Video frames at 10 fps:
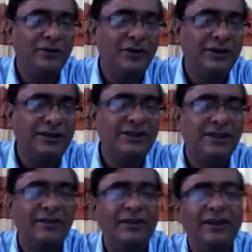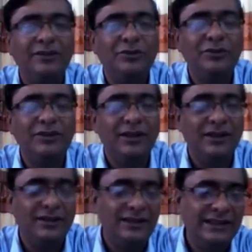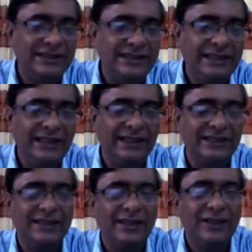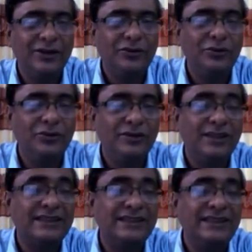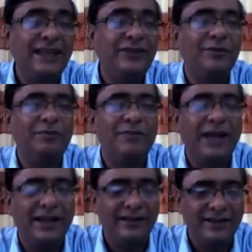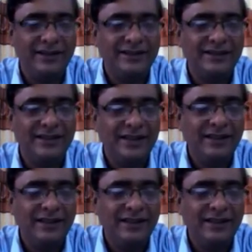degenerated to these cities to the state of barrenness.